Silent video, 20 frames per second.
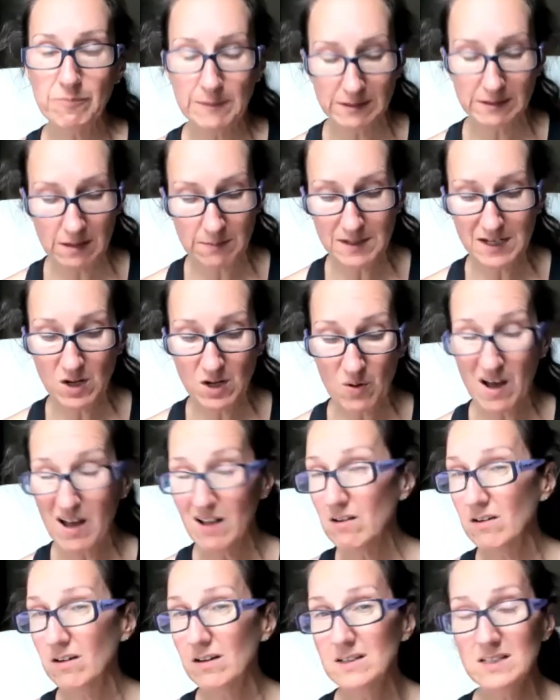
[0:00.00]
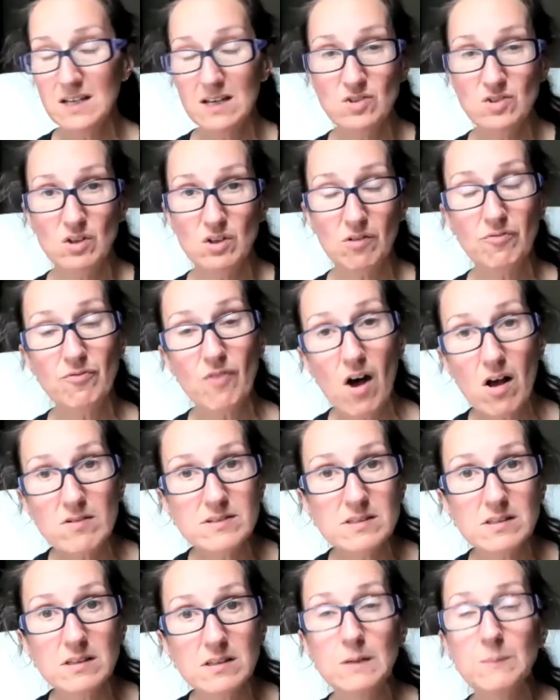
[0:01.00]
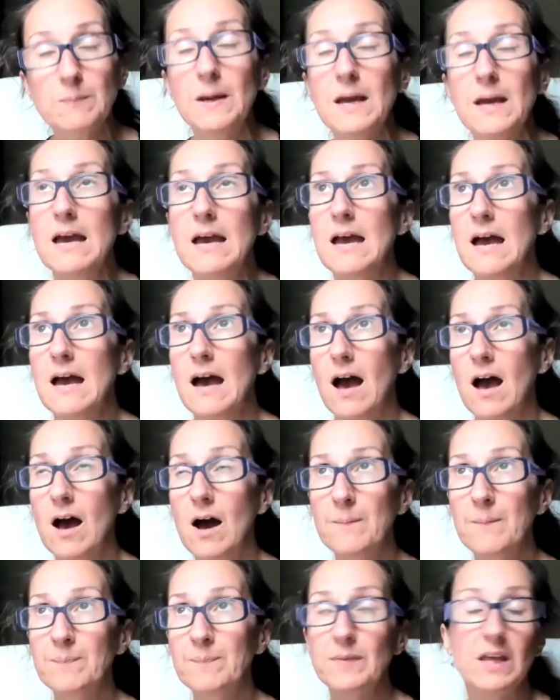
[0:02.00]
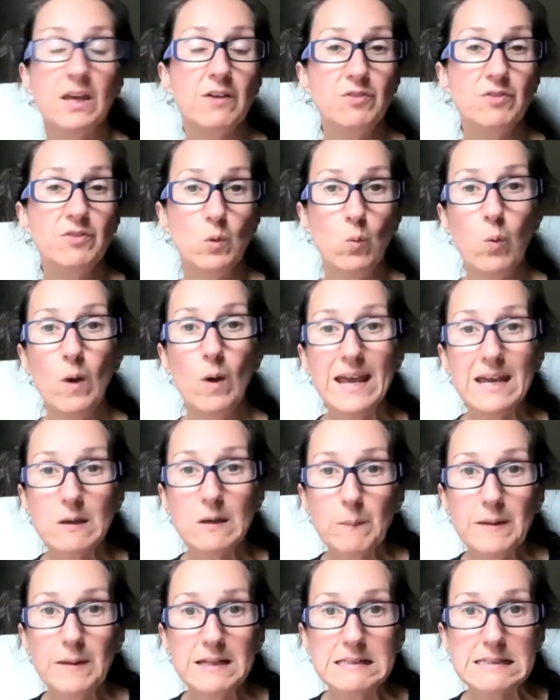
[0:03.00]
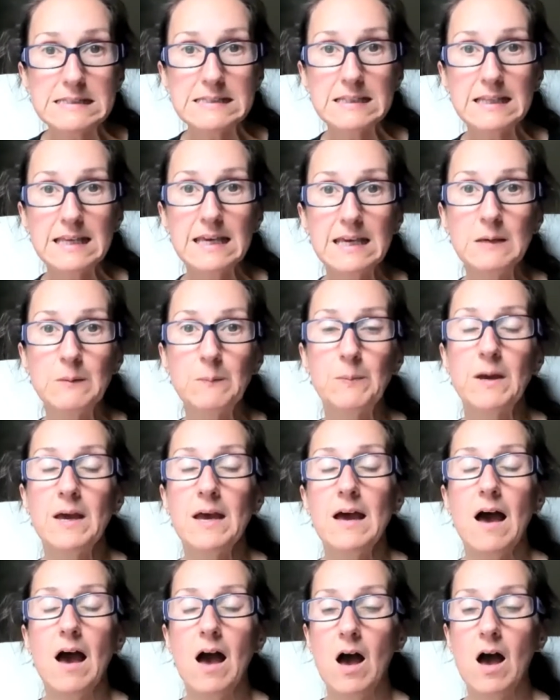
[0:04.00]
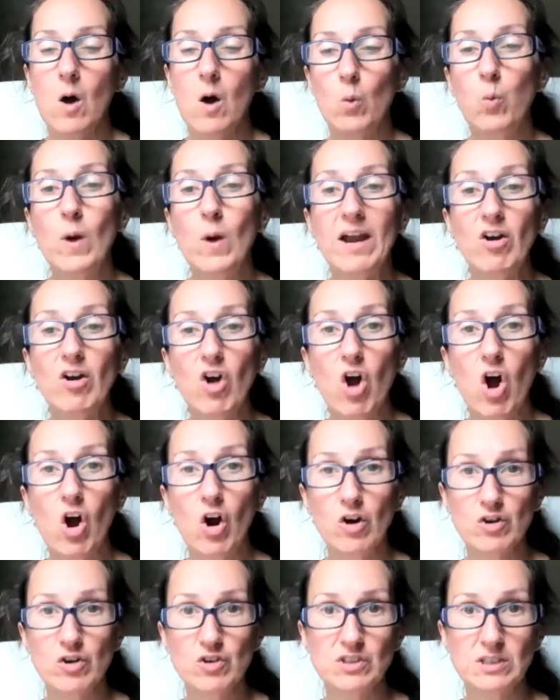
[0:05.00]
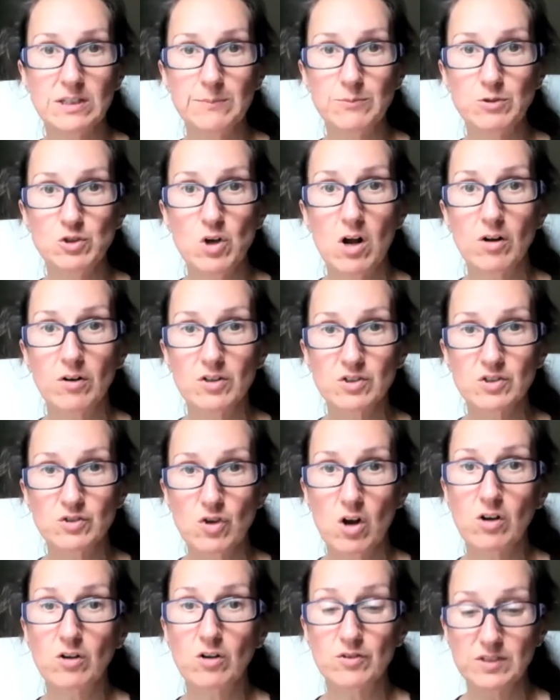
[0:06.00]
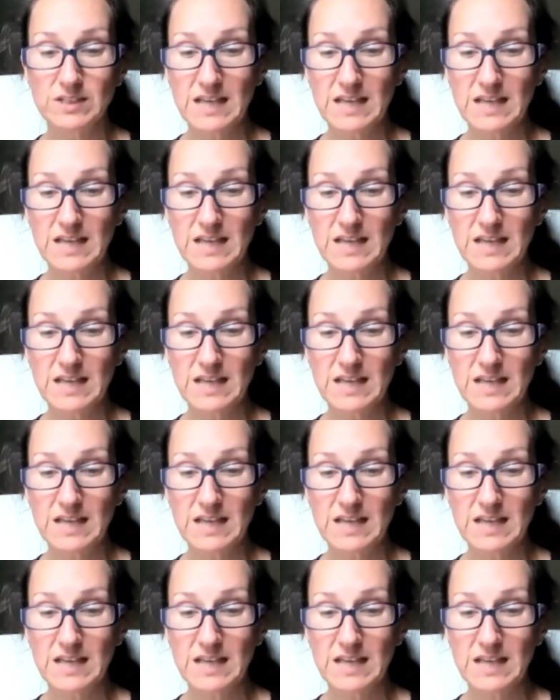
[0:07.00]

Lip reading: But let me know how long it takes you to fall asleep, if you wake mid-sleep, where are your sleep struggles?